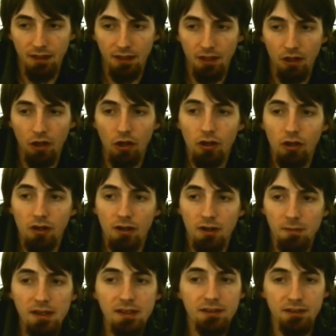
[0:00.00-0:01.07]
are
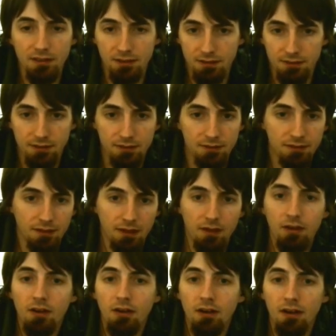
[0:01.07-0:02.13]
amazing. They
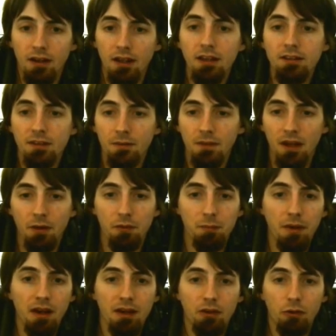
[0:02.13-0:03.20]
are, again, something I would
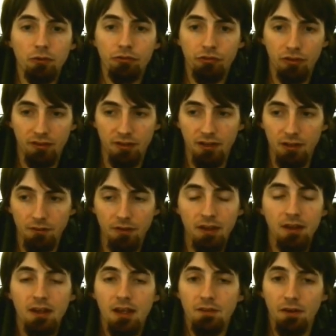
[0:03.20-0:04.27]
buy a whole shit ton of
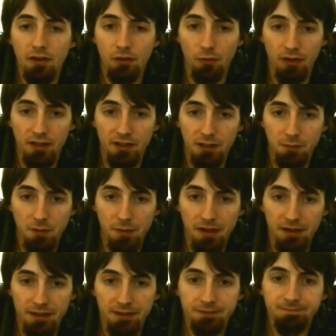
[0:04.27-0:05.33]
if I knew where to get them in
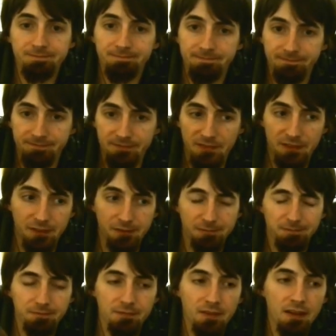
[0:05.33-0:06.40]
America. So,
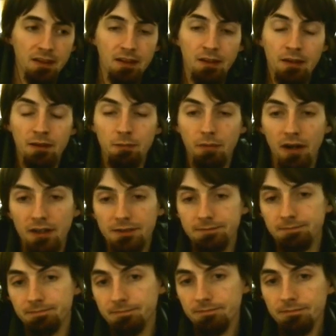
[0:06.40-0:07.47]
but
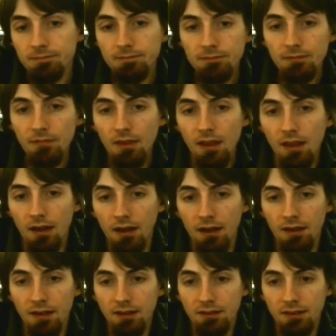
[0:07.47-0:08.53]

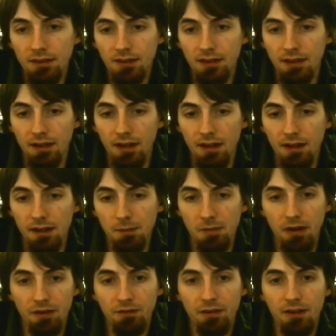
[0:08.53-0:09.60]
that's it, and I am
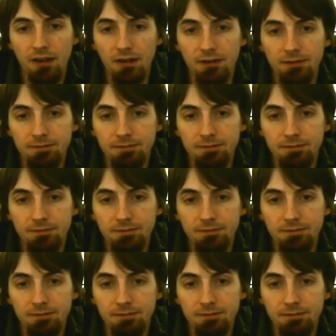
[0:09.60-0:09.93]
off for now.